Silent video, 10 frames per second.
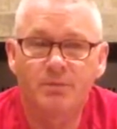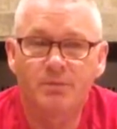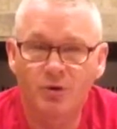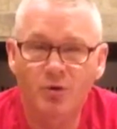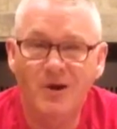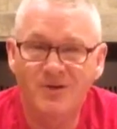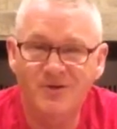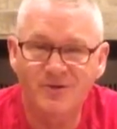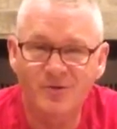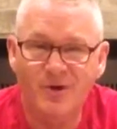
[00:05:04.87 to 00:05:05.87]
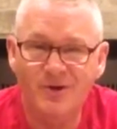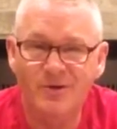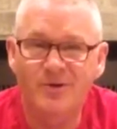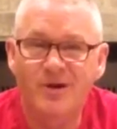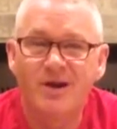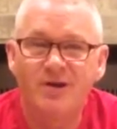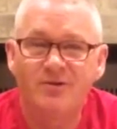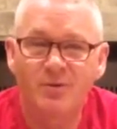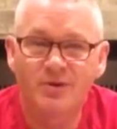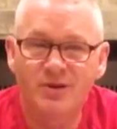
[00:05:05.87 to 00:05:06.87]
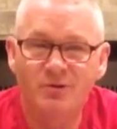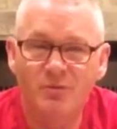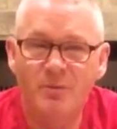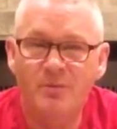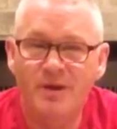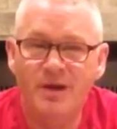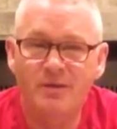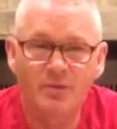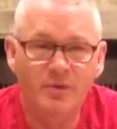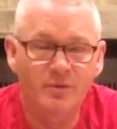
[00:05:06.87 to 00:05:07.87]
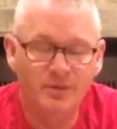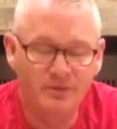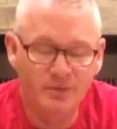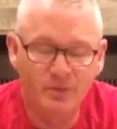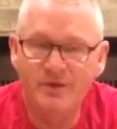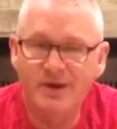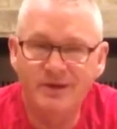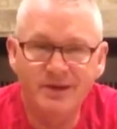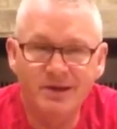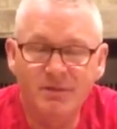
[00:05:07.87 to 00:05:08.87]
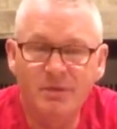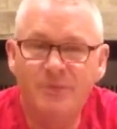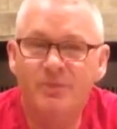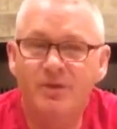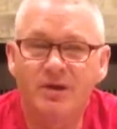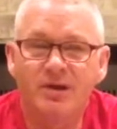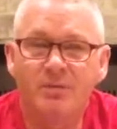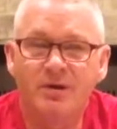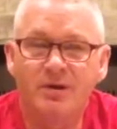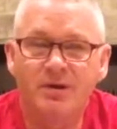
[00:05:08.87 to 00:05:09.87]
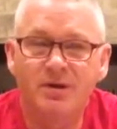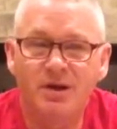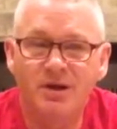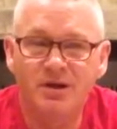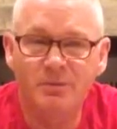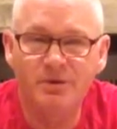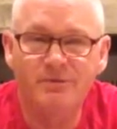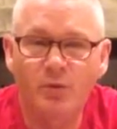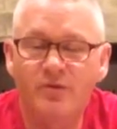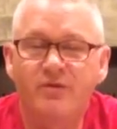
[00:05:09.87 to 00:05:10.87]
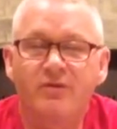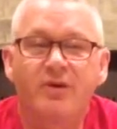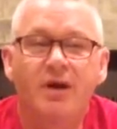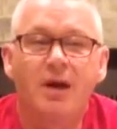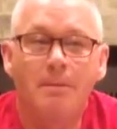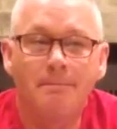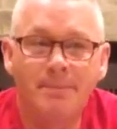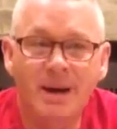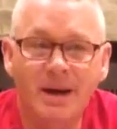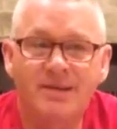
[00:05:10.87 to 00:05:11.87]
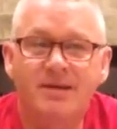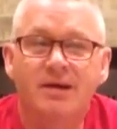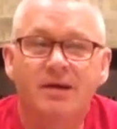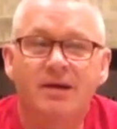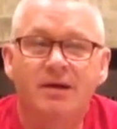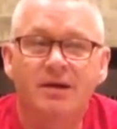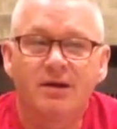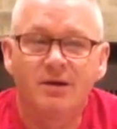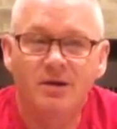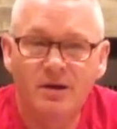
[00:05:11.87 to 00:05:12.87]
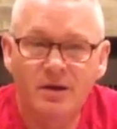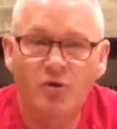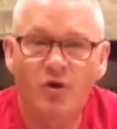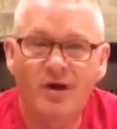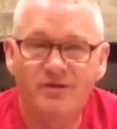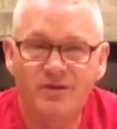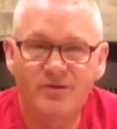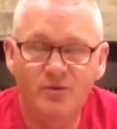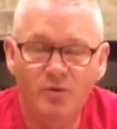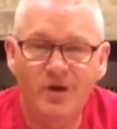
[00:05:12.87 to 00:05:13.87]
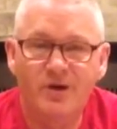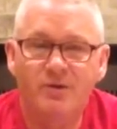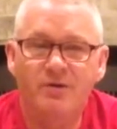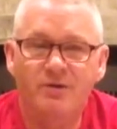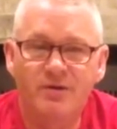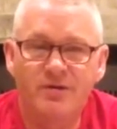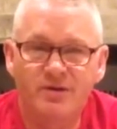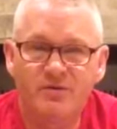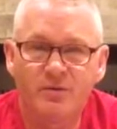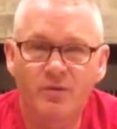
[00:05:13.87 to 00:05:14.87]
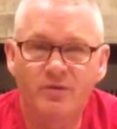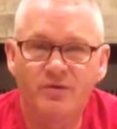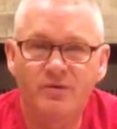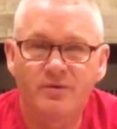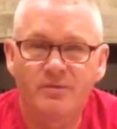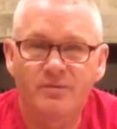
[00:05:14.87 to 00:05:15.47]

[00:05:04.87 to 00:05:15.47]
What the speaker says: But Christ is greater. So we need to remember that. We've got an enemy forces, but Christ is greater than these forces.